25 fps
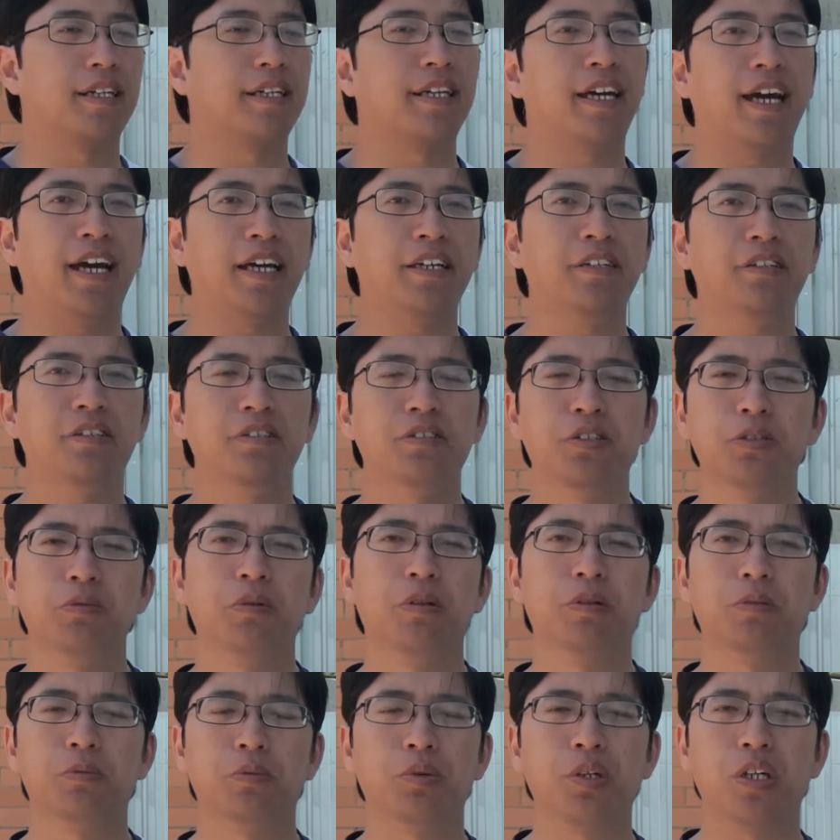can you do
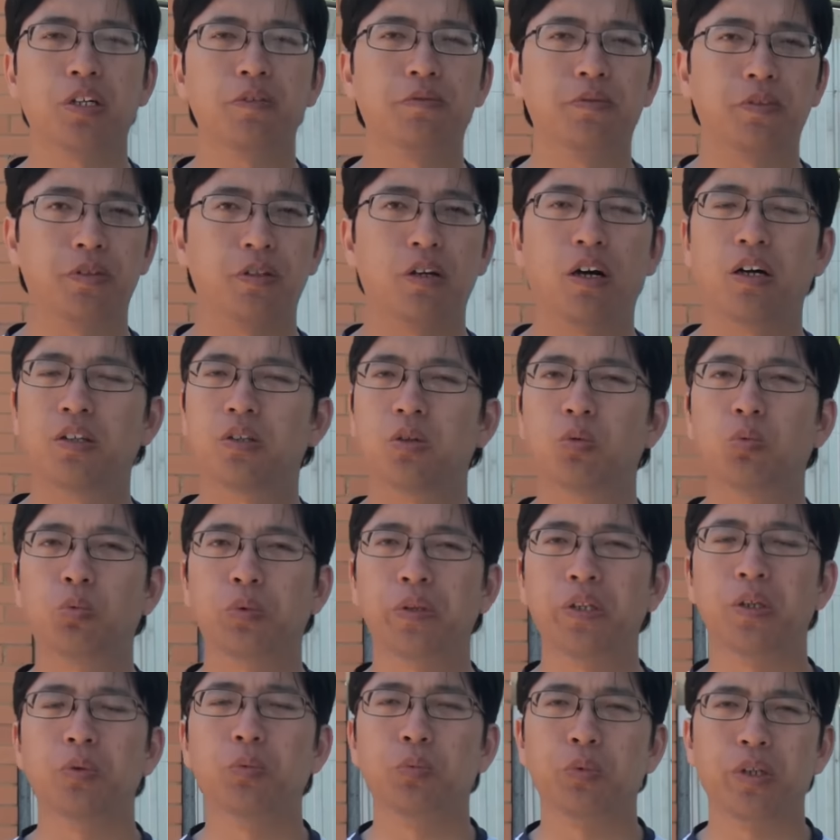a review on the
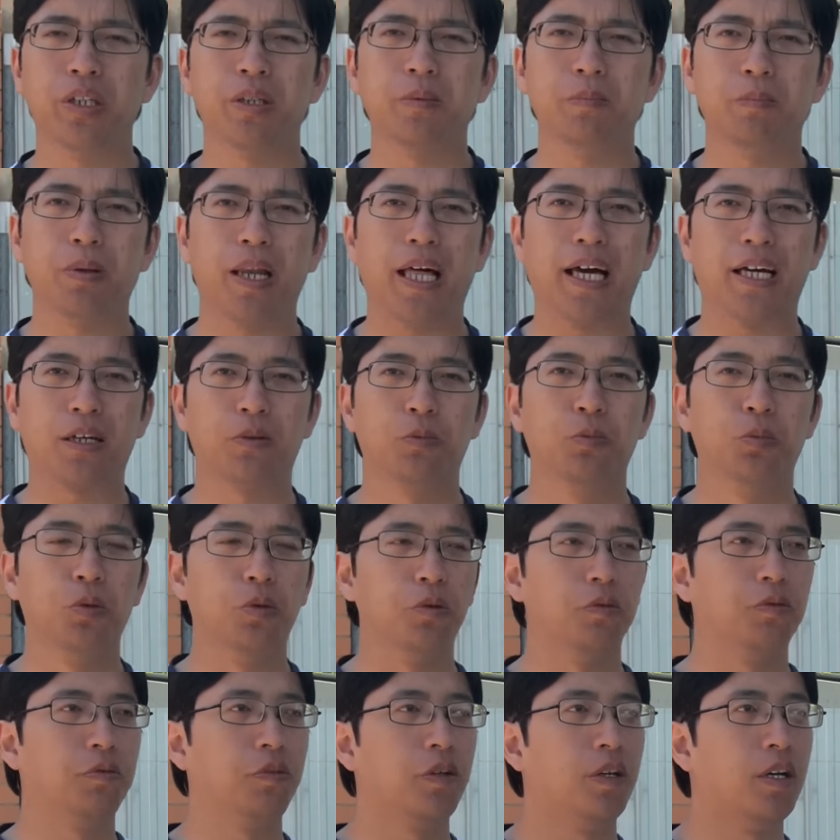Win Black
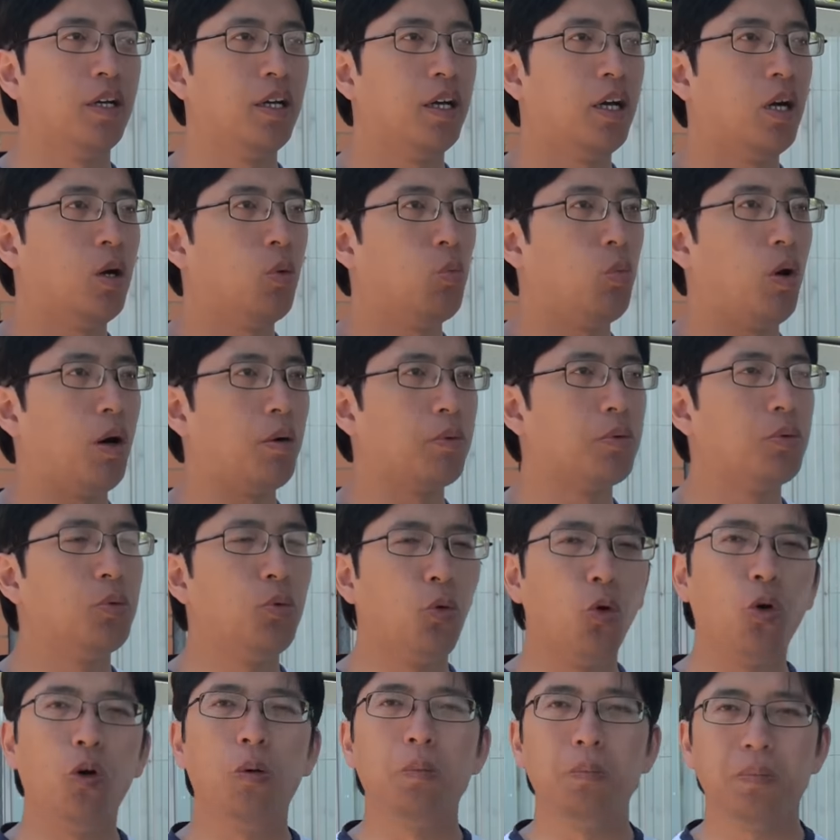Wolf? While
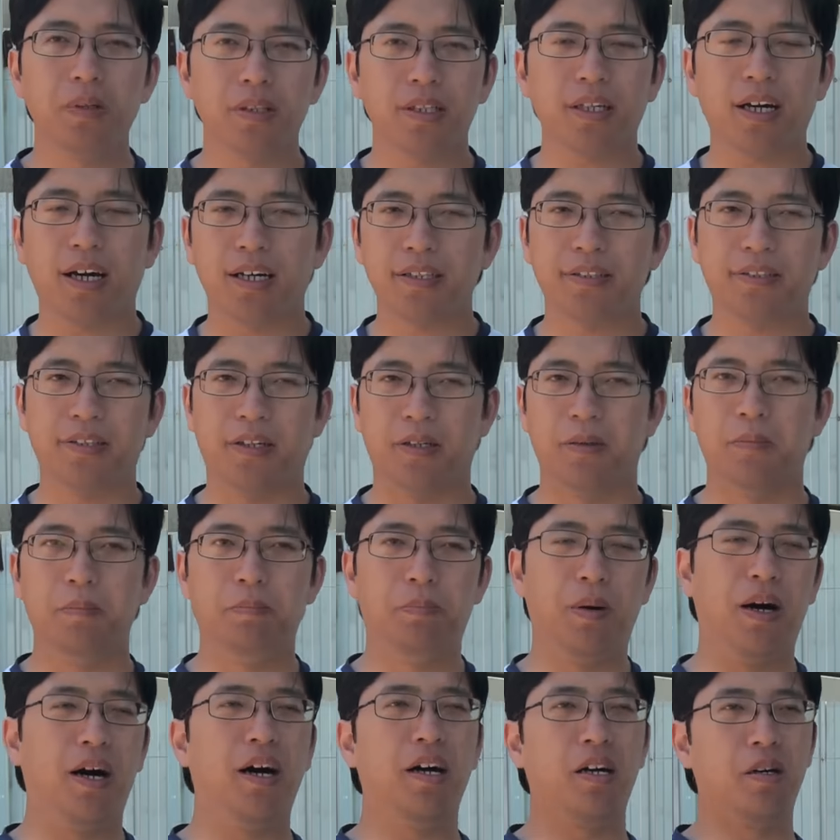normally I don't
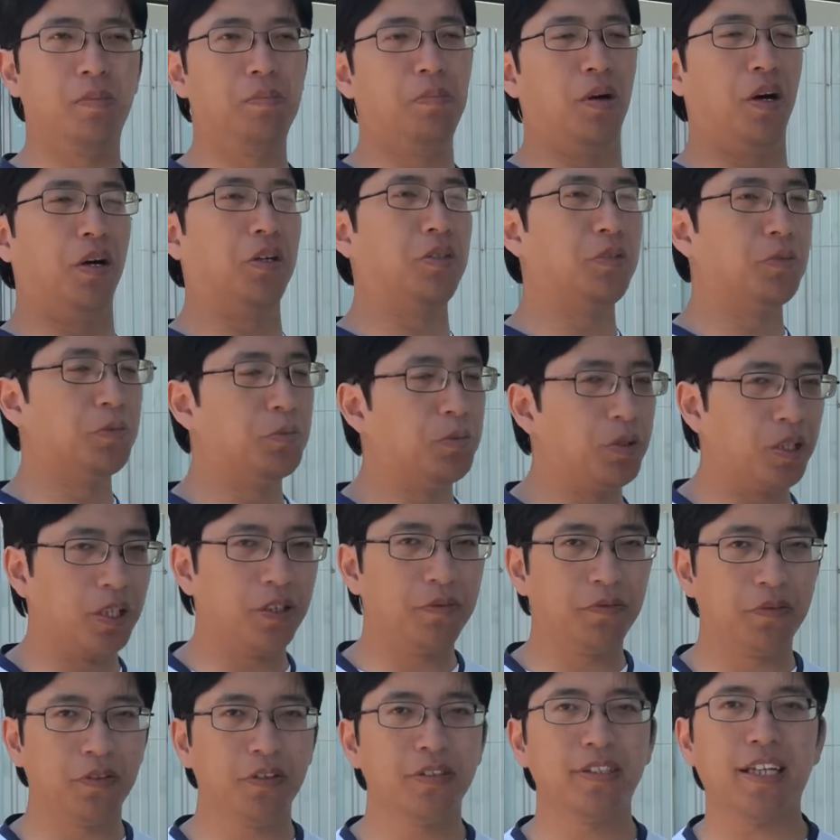buy a bow to
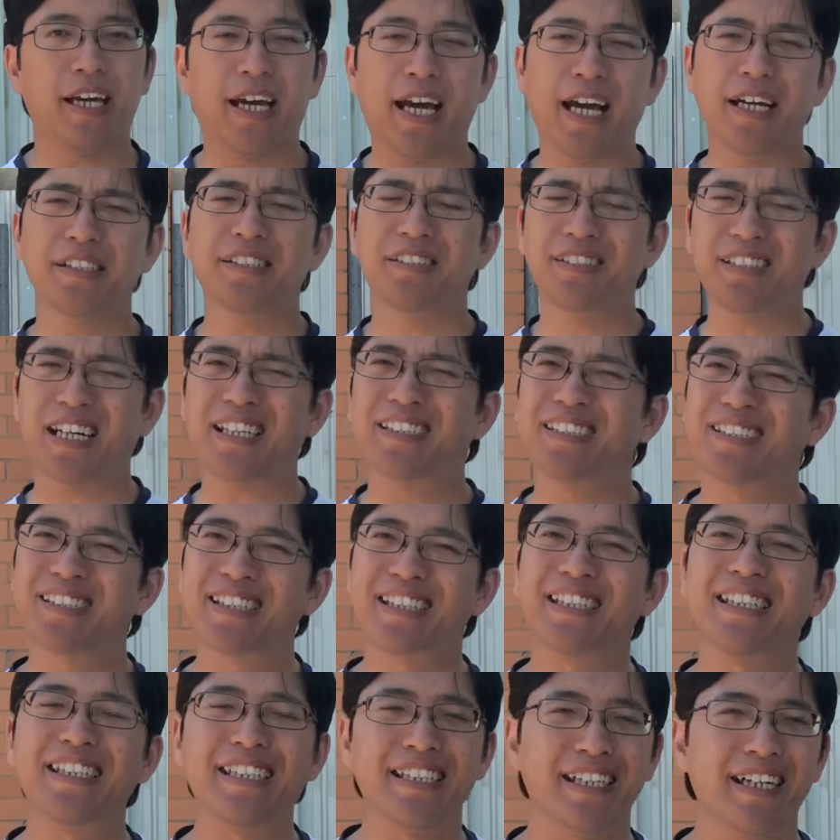review, the answer is actually
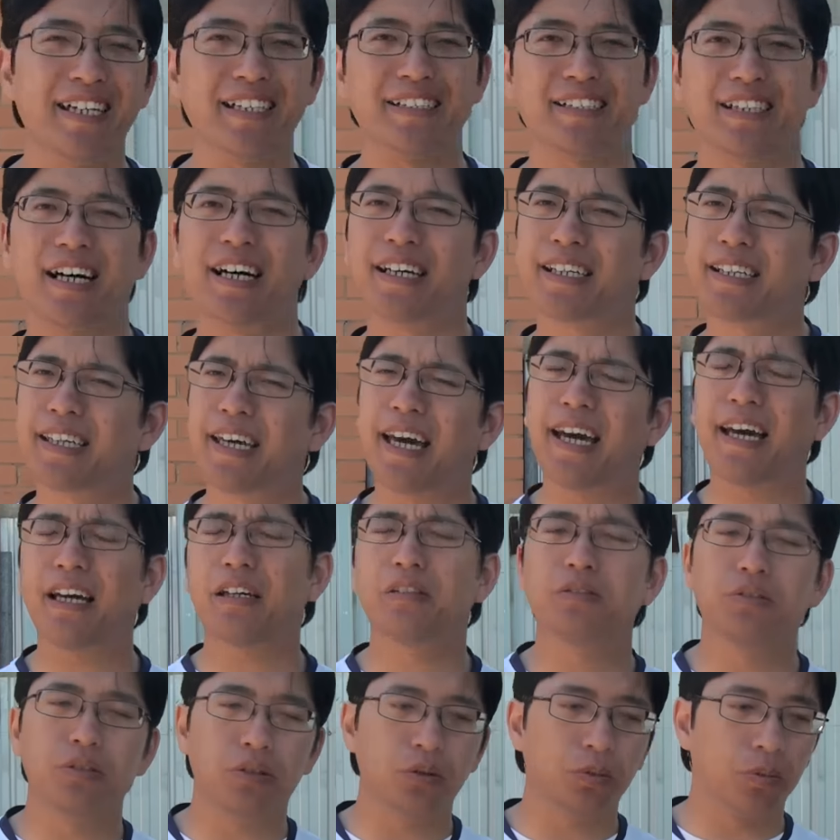yes, I
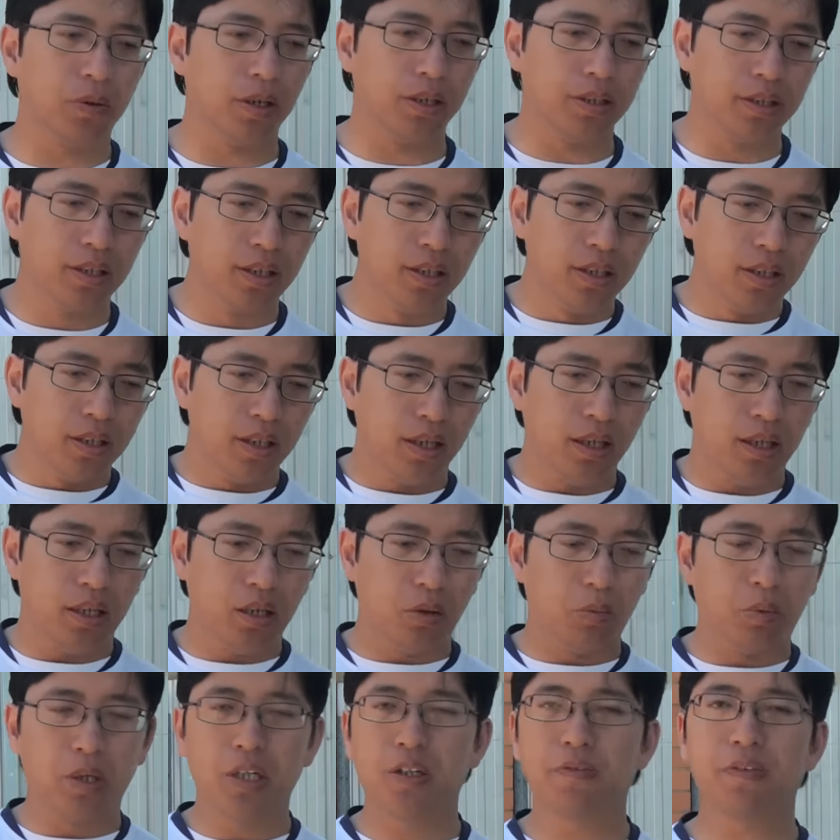can do one.
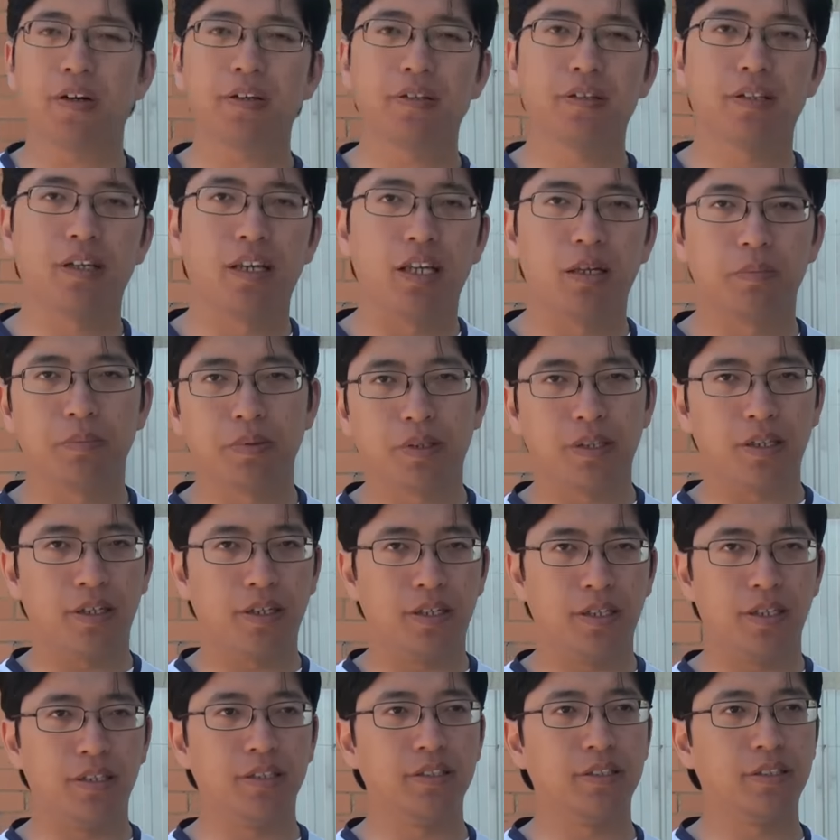One of our club
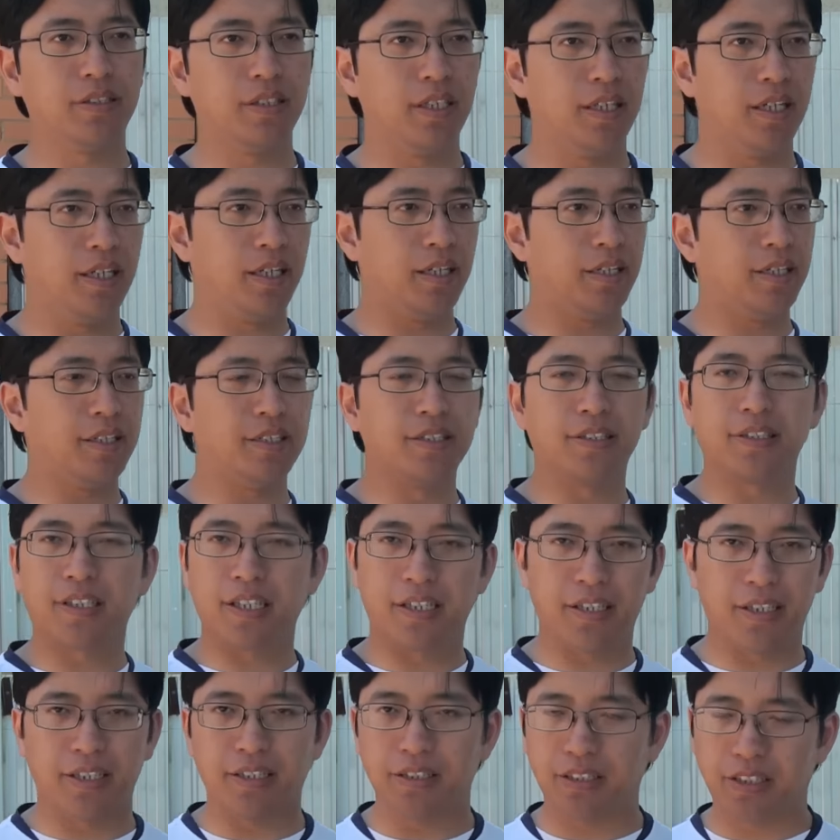guys is
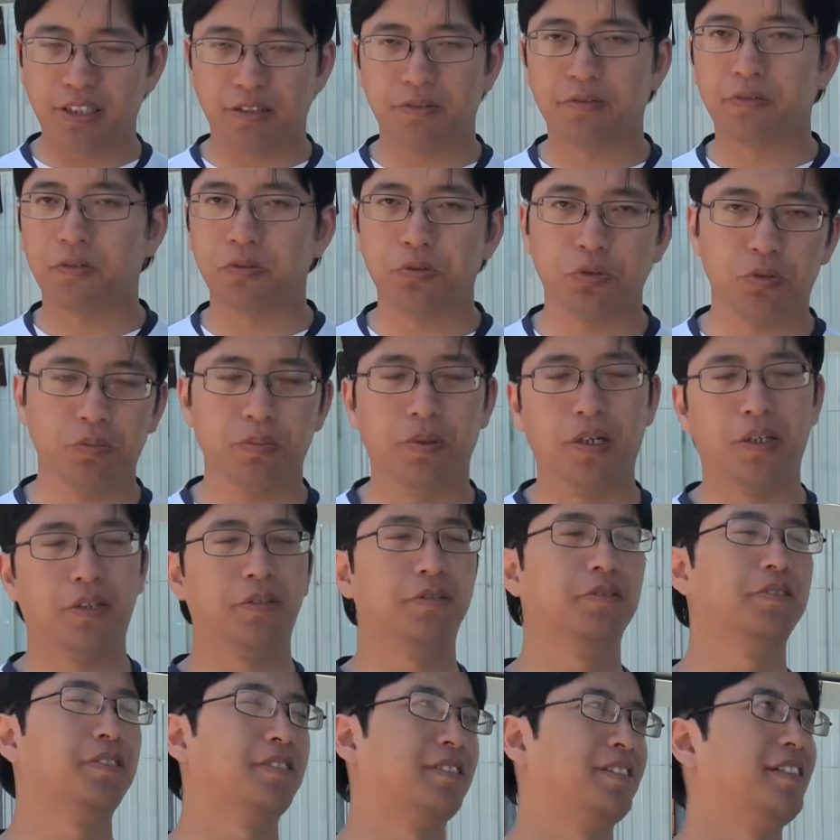getting several new
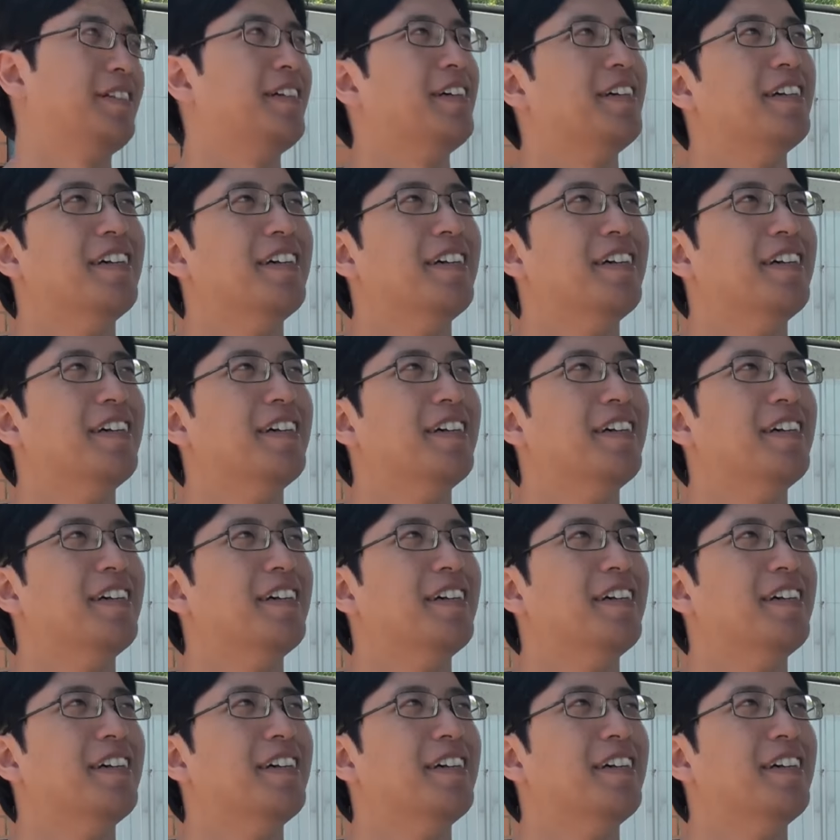bows,